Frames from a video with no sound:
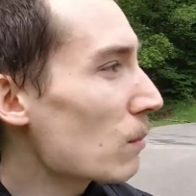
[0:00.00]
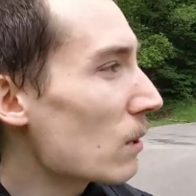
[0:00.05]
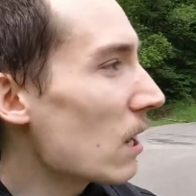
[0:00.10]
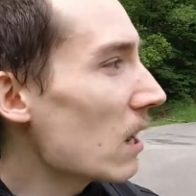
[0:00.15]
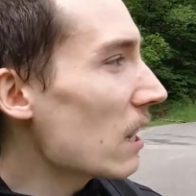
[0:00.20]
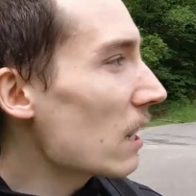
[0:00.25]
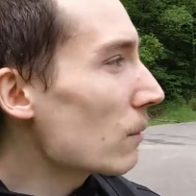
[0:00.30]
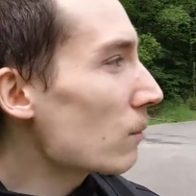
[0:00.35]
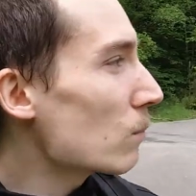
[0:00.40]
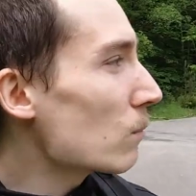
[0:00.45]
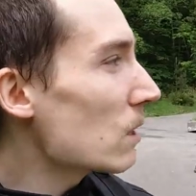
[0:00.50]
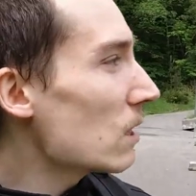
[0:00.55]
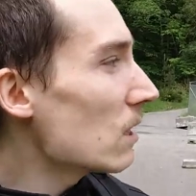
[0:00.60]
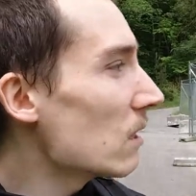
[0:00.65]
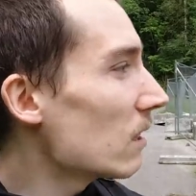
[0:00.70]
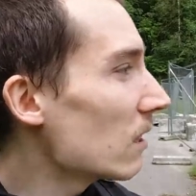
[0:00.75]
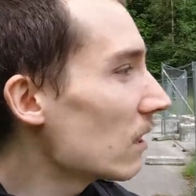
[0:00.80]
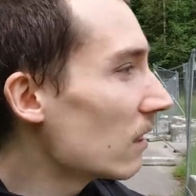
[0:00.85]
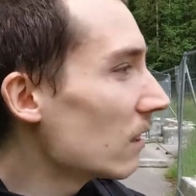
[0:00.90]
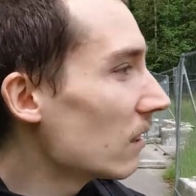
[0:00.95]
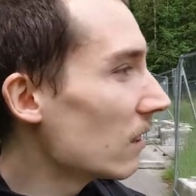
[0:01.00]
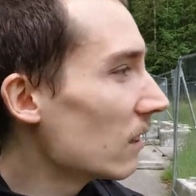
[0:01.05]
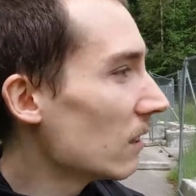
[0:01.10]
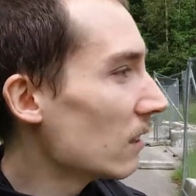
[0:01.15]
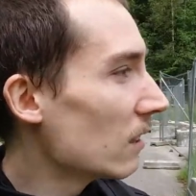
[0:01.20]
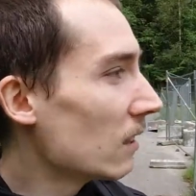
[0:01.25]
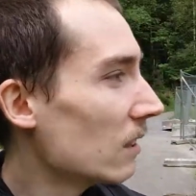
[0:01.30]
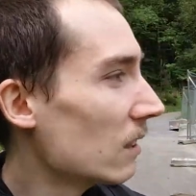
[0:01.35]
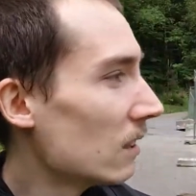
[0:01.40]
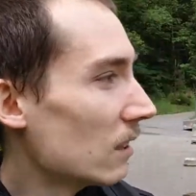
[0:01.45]
behind me
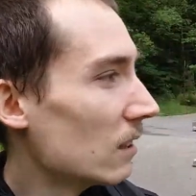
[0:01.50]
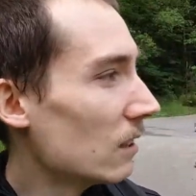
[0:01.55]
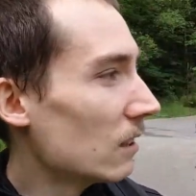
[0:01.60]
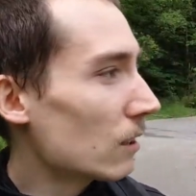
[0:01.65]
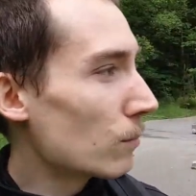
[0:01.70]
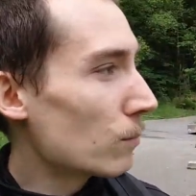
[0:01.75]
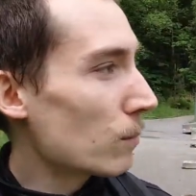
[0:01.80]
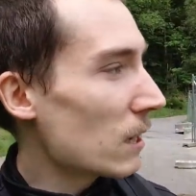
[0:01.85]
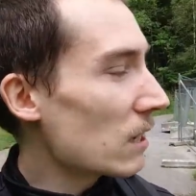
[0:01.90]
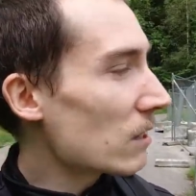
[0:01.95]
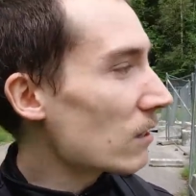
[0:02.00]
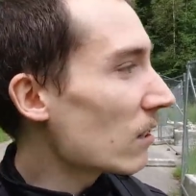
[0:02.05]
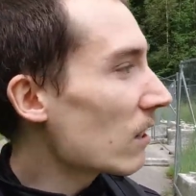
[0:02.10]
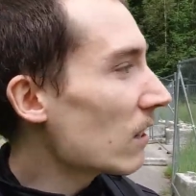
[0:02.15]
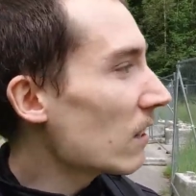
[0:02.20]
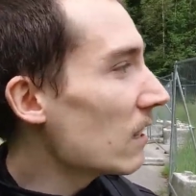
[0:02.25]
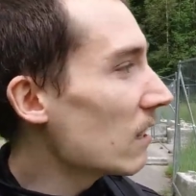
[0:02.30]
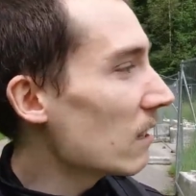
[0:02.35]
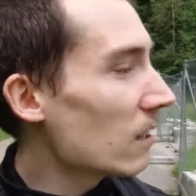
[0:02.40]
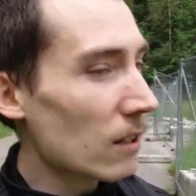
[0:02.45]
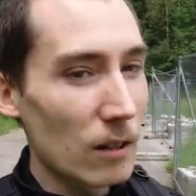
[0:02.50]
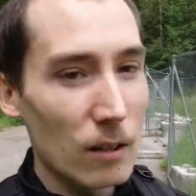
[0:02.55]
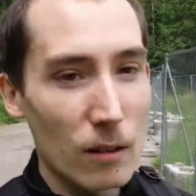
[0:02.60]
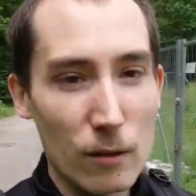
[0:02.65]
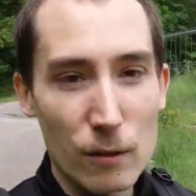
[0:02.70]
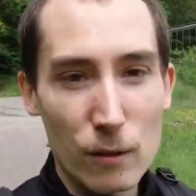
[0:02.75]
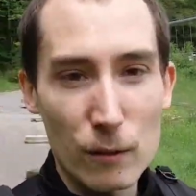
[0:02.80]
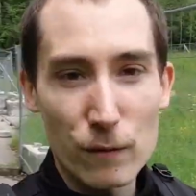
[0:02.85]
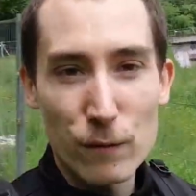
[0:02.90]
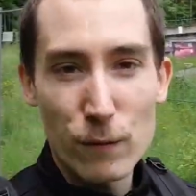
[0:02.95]
is basically
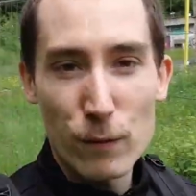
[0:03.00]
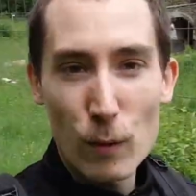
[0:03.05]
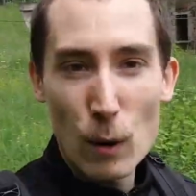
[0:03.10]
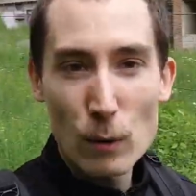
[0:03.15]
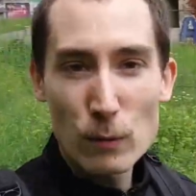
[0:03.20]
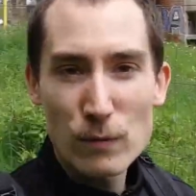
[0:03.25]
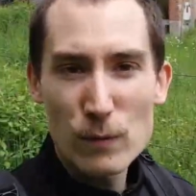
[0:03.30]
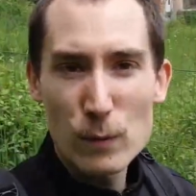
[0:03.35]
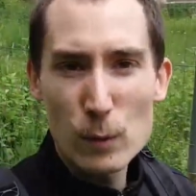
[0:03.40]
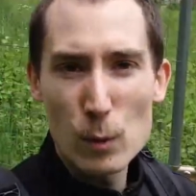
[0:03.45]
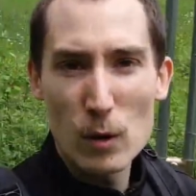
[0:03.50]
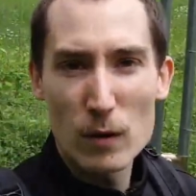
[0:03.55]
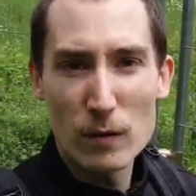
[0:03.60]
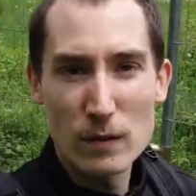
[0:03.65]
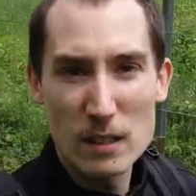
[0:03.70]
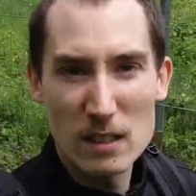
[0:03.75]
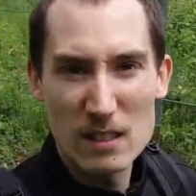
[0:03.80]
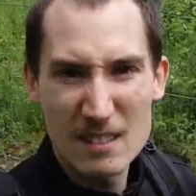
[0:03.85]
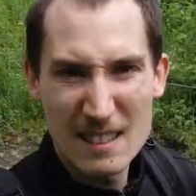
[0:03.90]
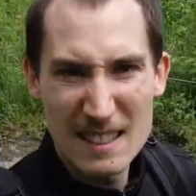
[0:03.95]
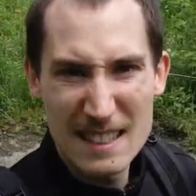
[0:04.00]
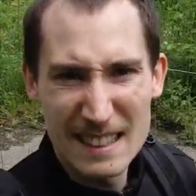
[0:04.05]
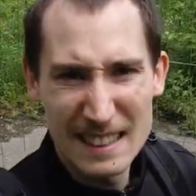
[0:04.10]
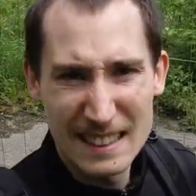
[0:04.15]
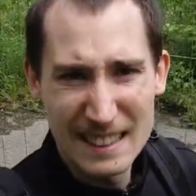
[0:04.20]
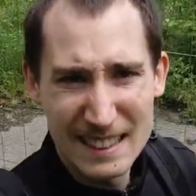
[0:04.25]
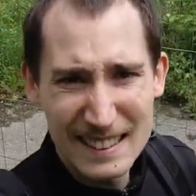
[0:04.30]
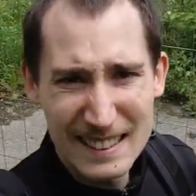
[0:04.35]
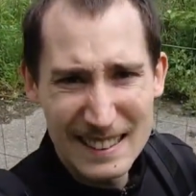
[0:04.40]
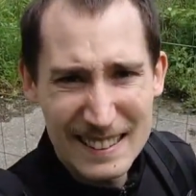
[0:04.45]
the front view of this
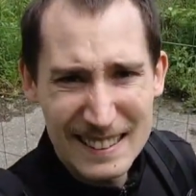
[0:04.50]
thing.